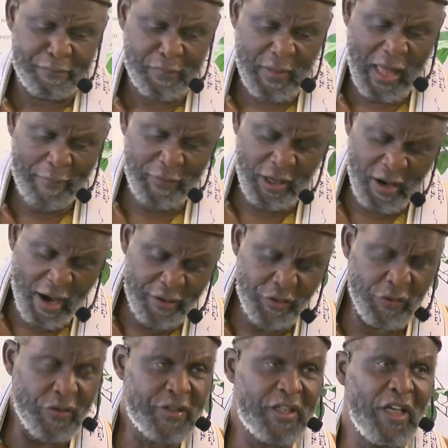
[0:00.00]
I'd be hurting
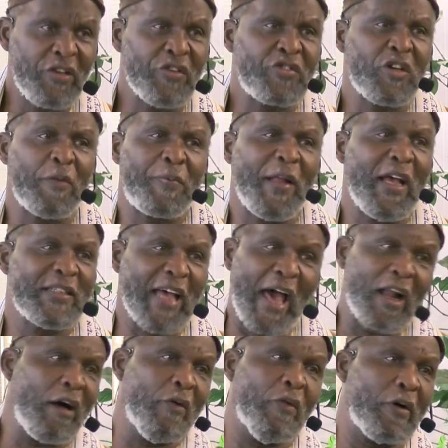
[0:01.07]
you to send you to a place I
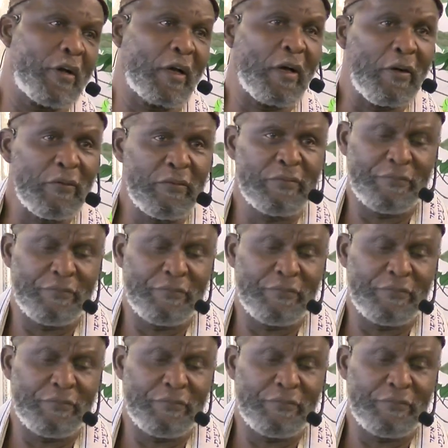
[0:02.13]
don't want to go.